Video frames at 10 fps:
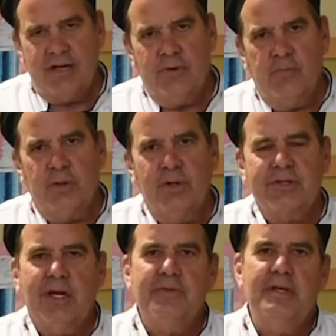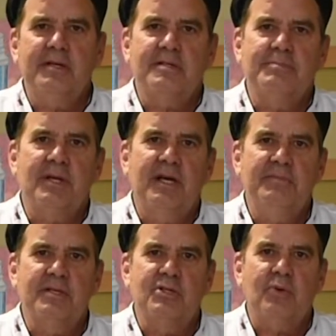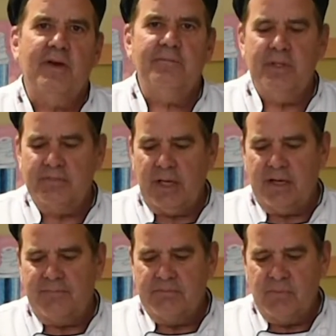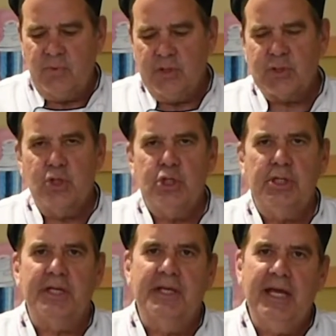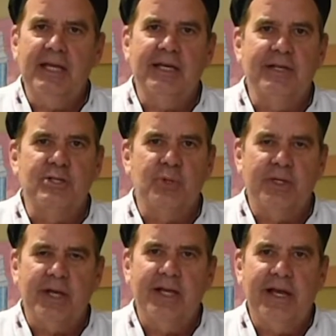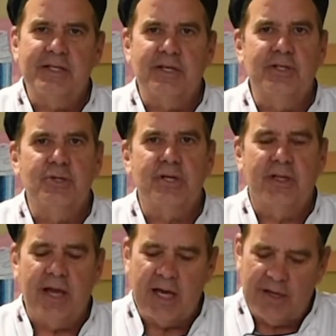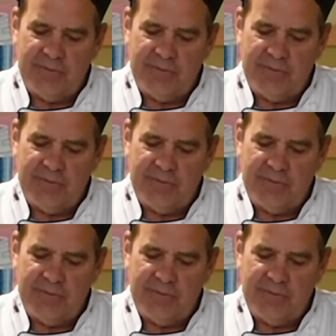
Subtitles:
of overlooked, I think, sometimes, and so I've been kind of researching it and getting into it, and I like to use it a lot, and